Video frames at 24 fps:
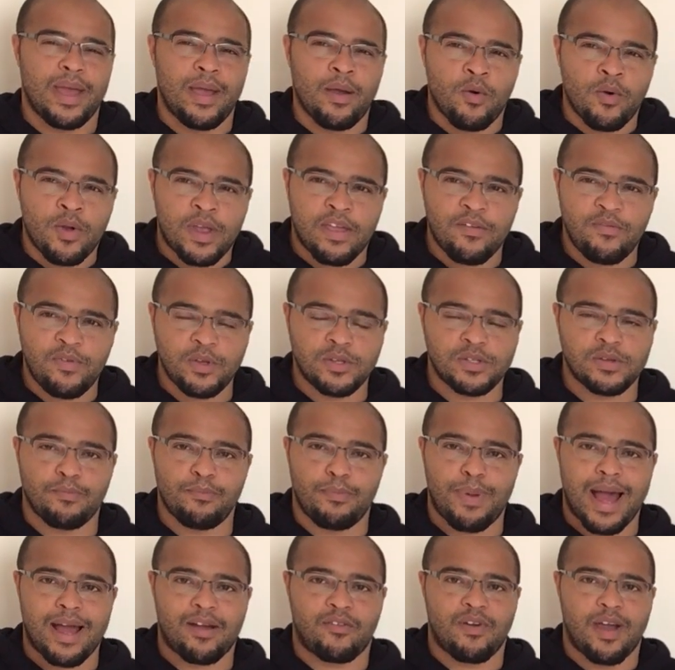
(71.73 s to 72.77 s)
it will give you some
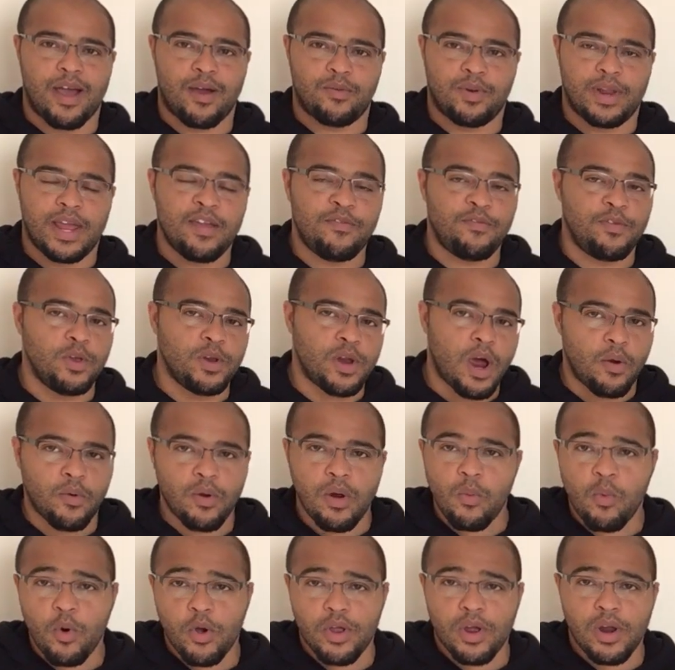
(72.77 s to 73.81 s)
background if you don't
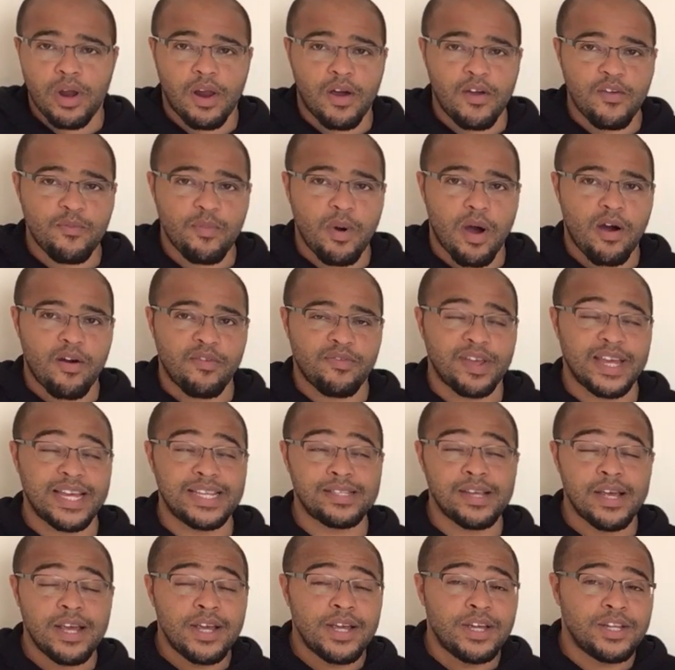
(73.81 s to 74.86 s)
know what your life path is